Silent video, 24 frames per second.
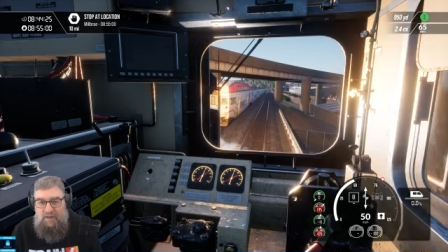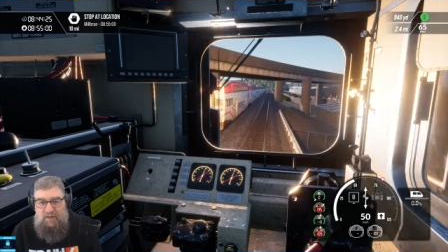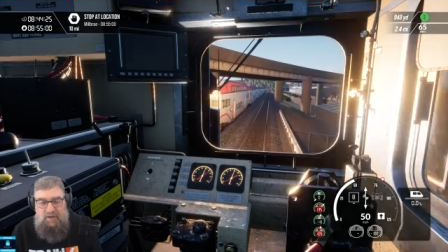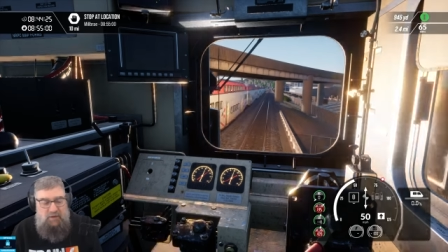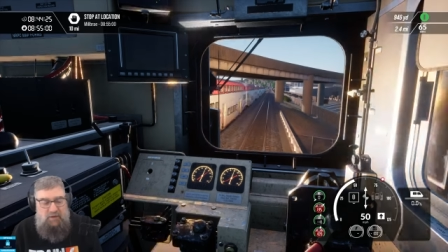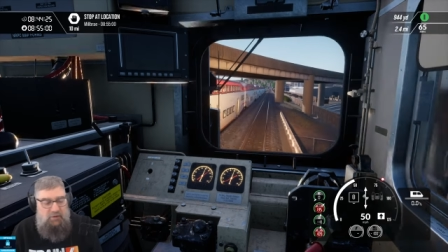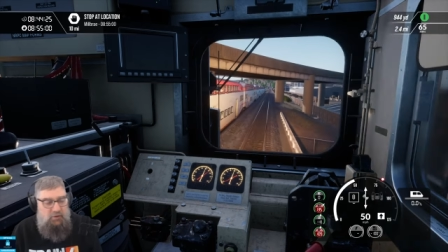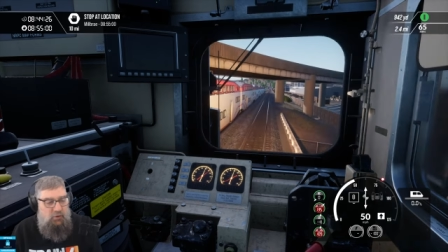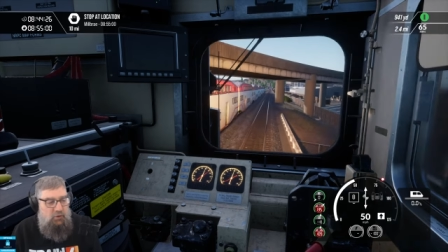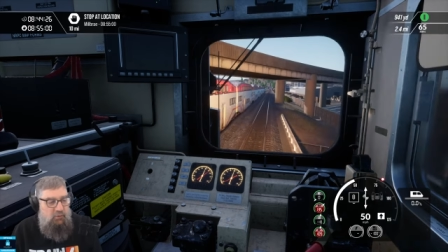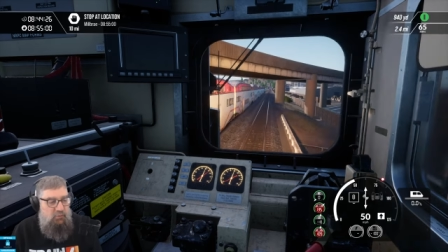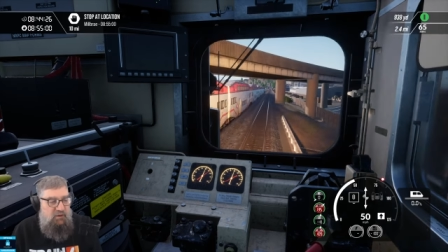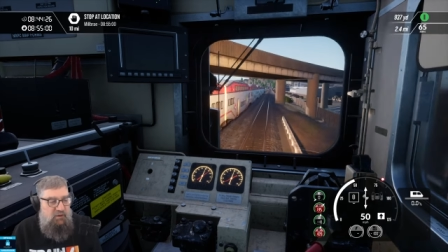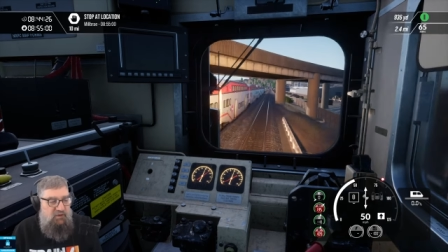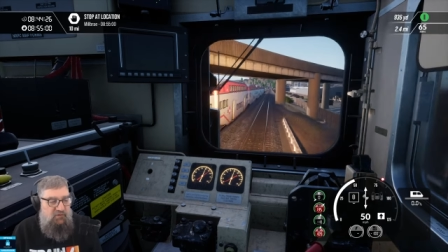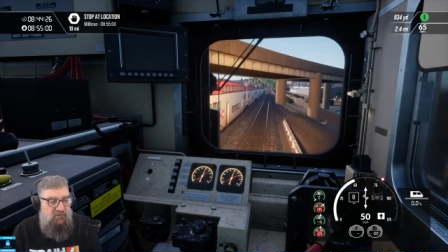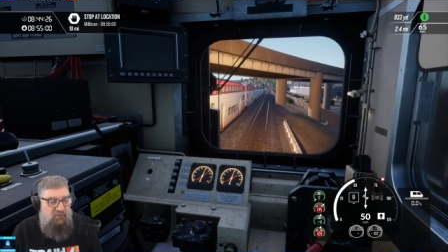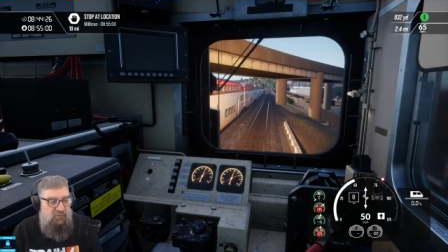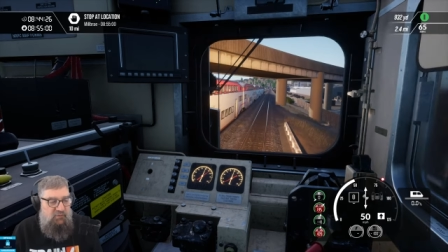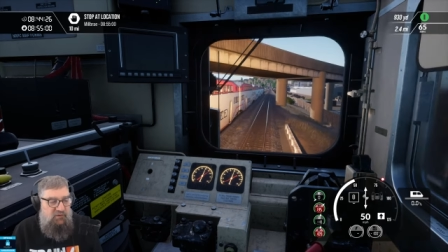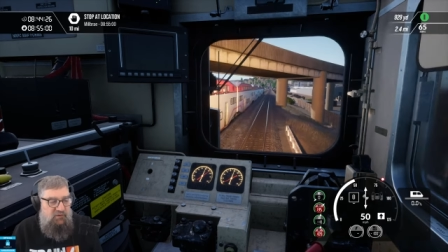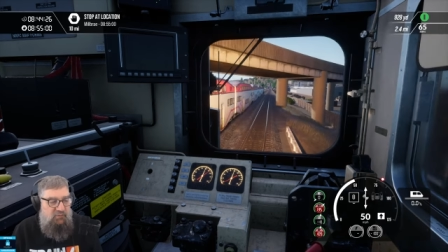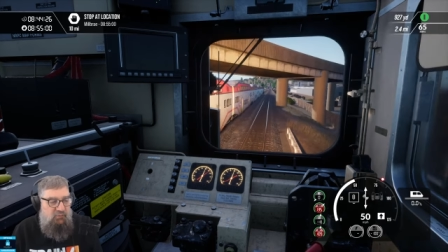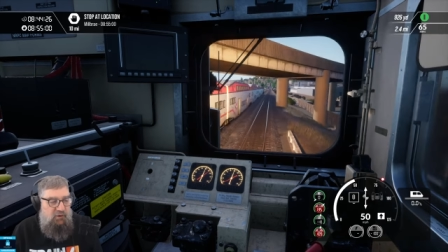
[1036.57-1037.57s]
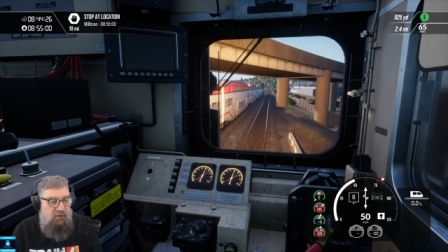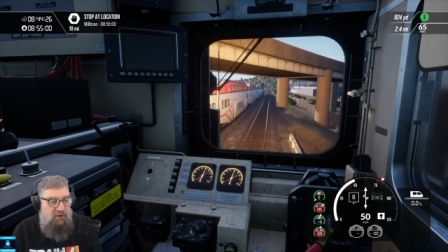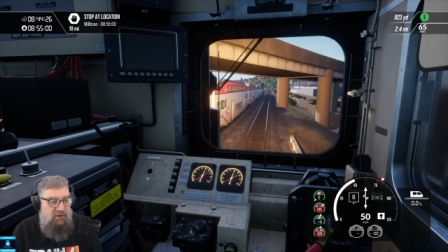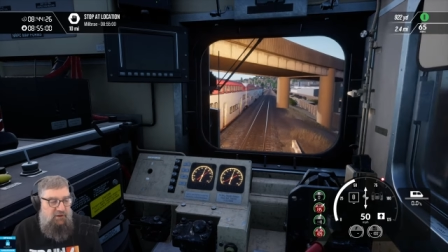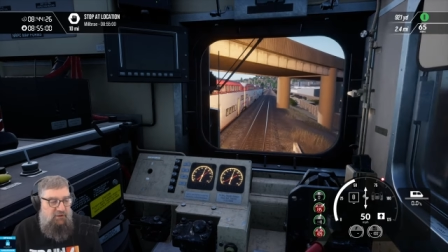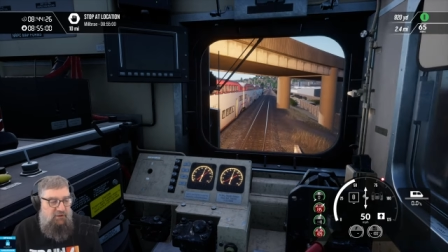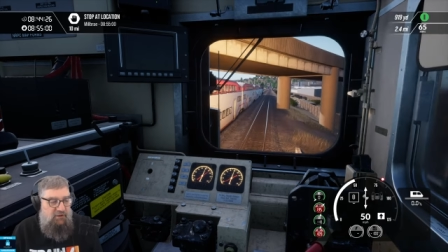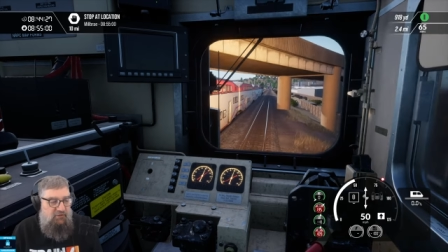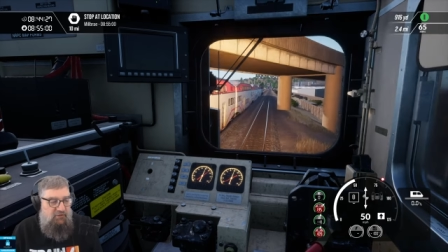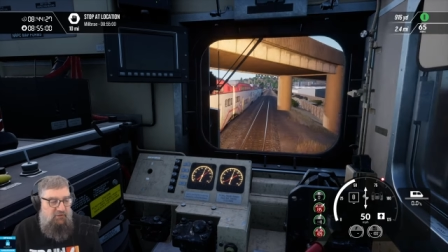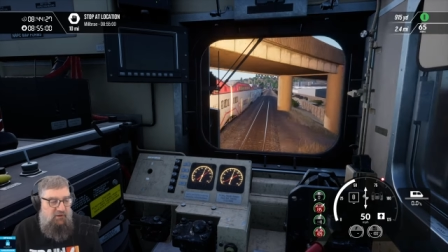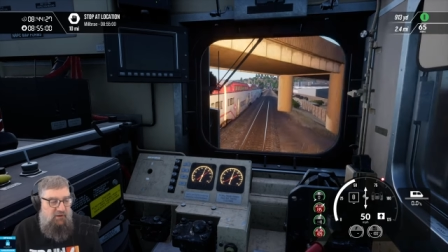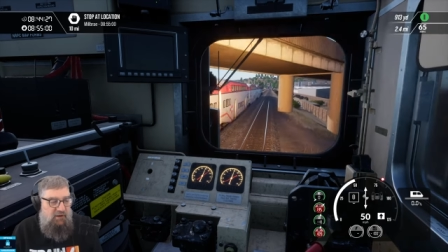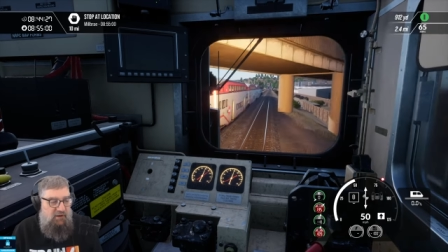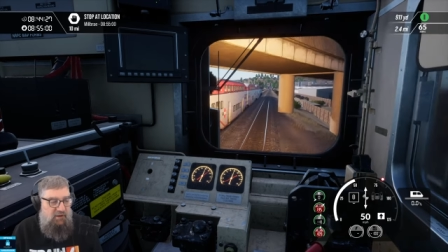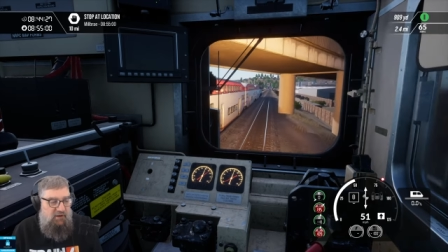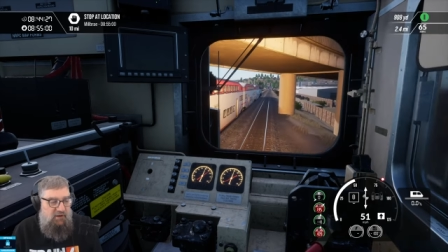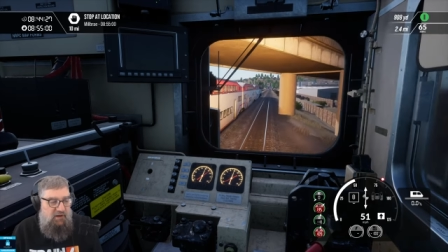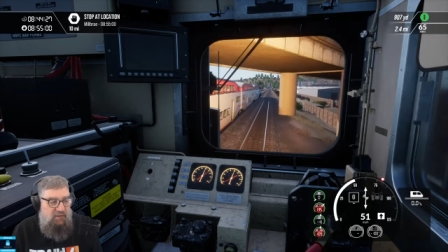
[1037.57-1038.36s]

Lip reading: And hello, Benjamin's brain in a jar.